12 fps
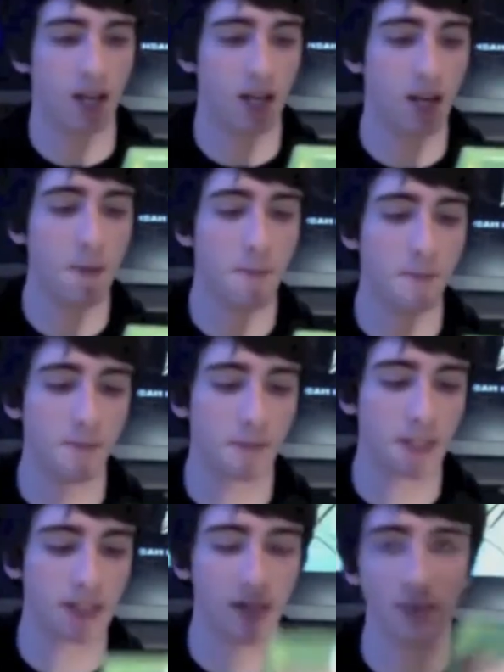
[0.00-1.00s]

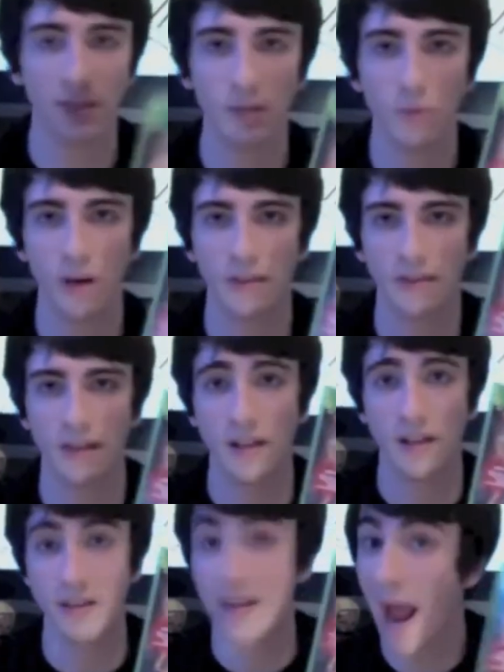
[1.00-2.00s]
Definitely worth it
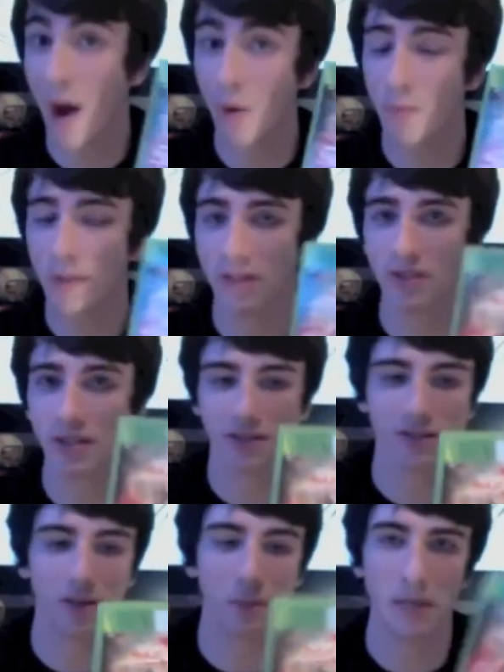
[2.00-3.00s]
now because
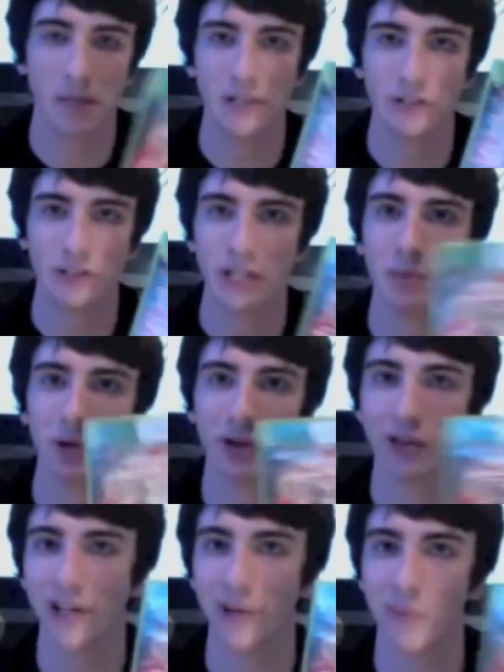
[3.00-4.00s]
it's a bit cheaper
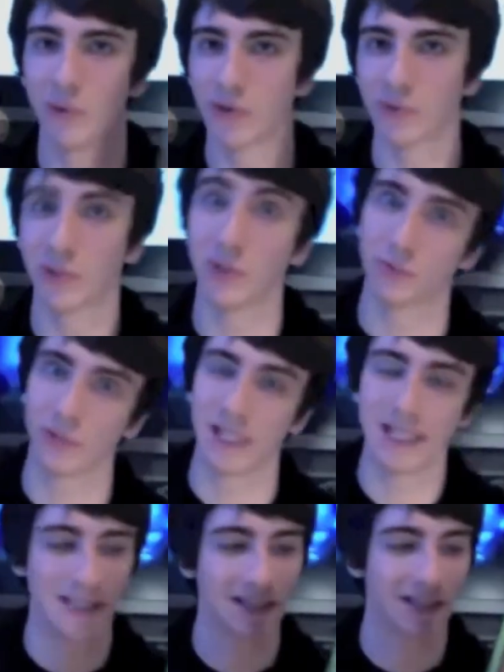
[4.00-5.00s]
than it was when it was released.